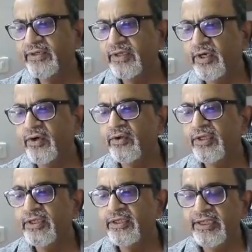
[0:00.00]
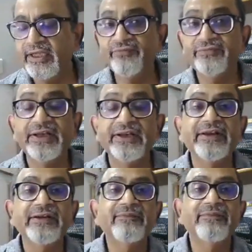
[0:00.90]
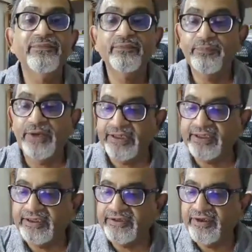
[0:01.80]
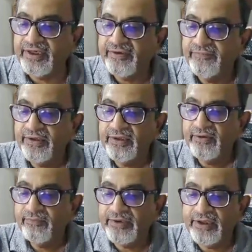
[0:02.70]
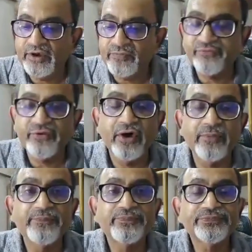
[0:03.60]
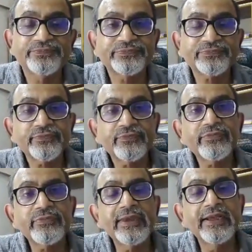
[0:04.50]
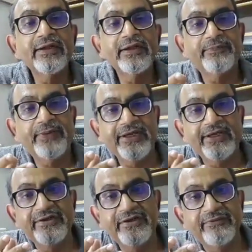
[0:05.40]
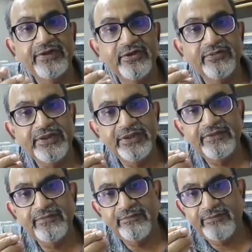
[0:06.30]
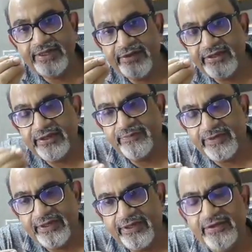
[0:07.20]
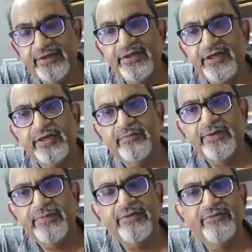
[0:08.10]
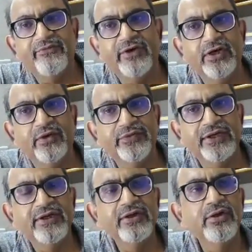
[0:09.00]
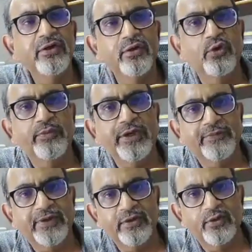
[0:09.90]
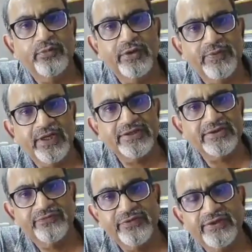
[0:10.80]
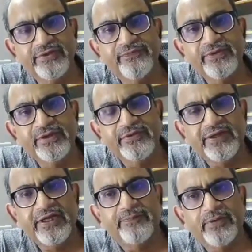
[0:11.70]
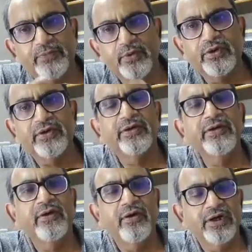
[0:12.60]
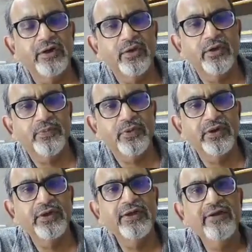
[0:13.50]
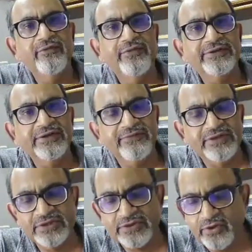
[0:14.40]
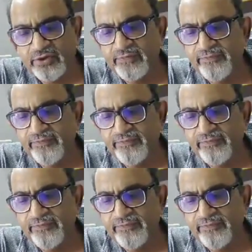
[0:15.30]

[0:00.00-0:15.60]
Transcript: Now, if there is a pedicle injury, may not form, the pedicle injury may not be the main renal pedicle. It may be one of the lobar branch of the, say, upper pole or a lower pole vessel which is torn.